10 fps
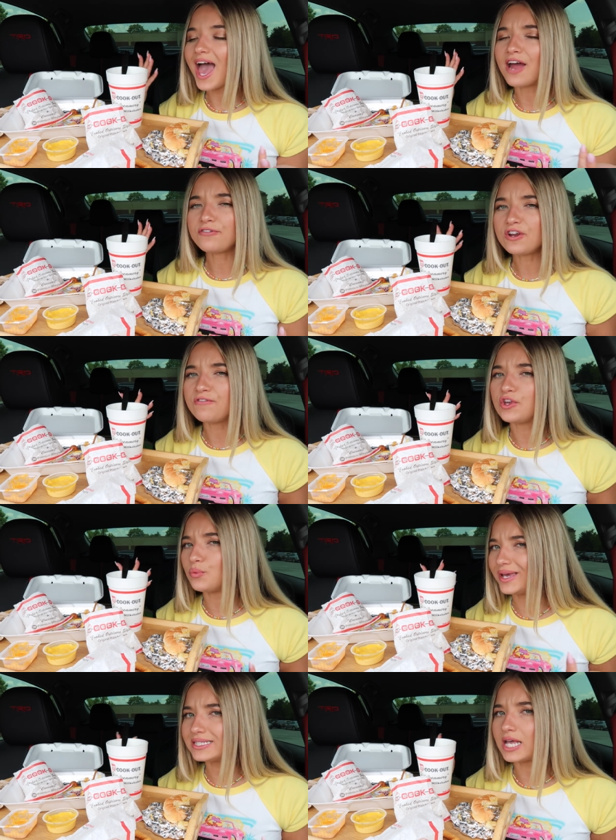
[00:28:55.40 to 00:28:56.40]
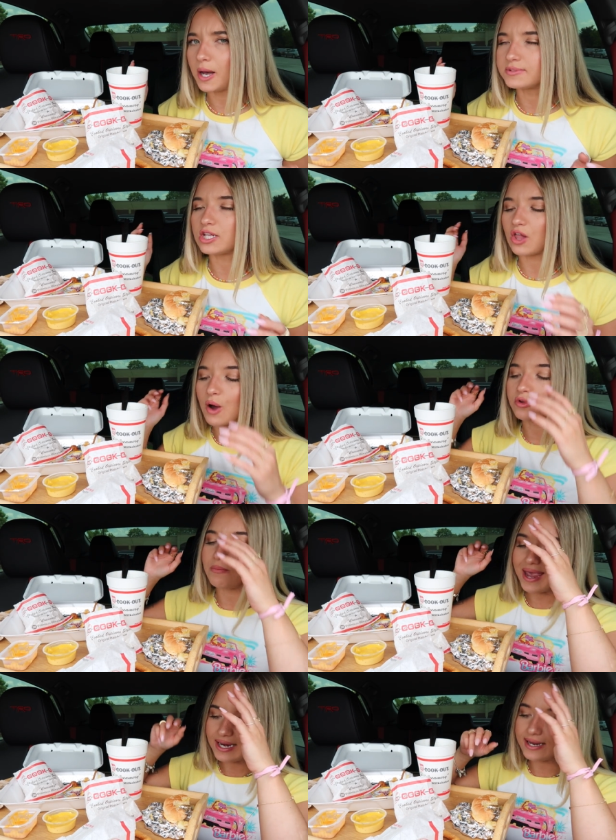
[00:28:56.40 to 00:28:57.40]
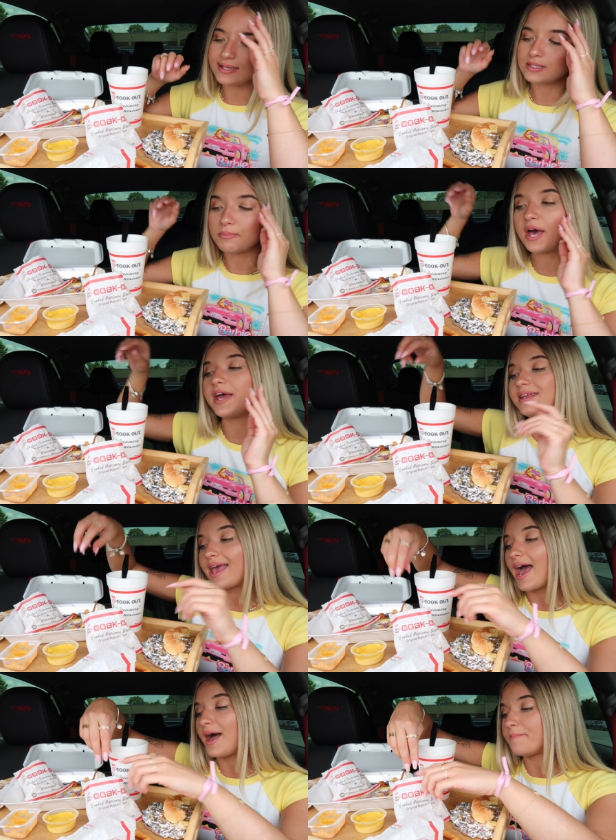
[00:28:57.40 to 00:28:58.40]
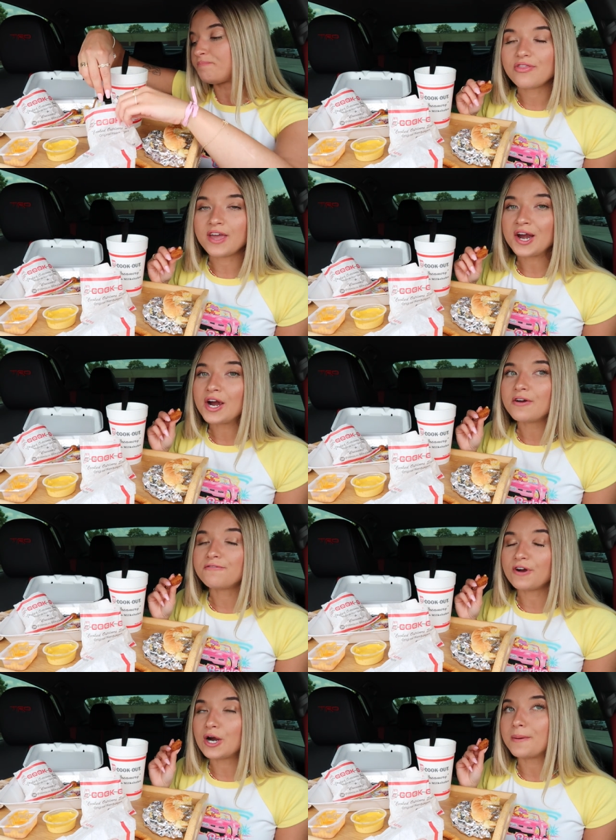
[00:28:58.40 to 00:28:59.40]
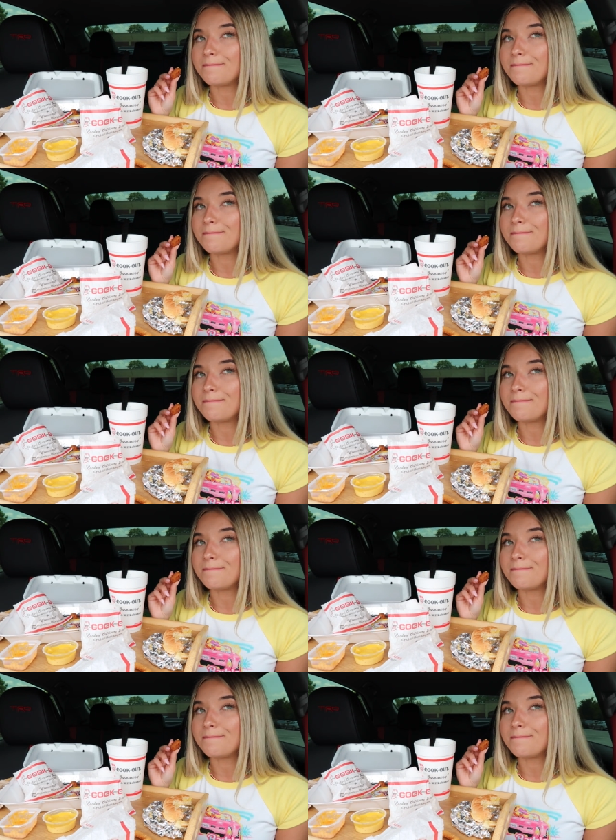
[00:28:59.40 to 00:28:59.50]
every few weeks helps a lot with maintenance, but yeah, their fur